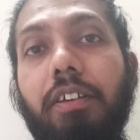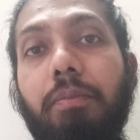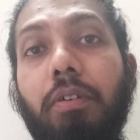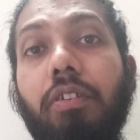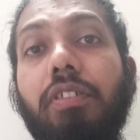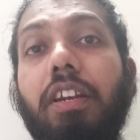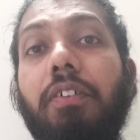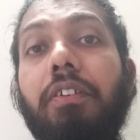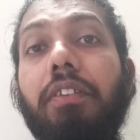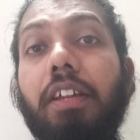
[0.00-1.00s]
Pollution
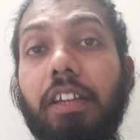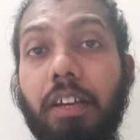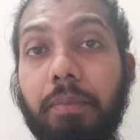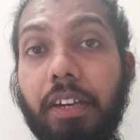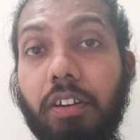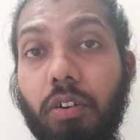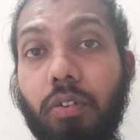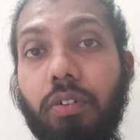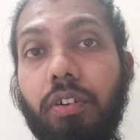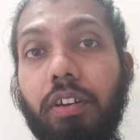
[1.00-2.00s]
levels are coming
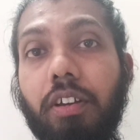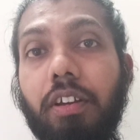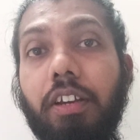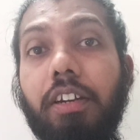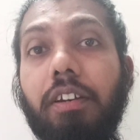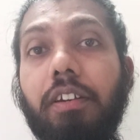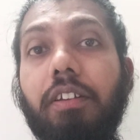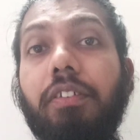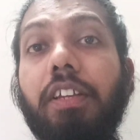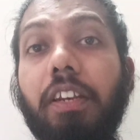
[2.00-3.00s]
down
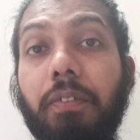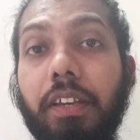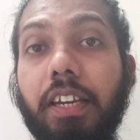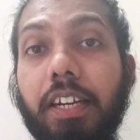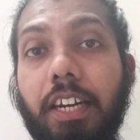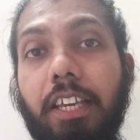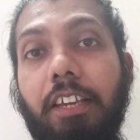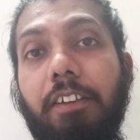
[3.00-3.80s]
significantly,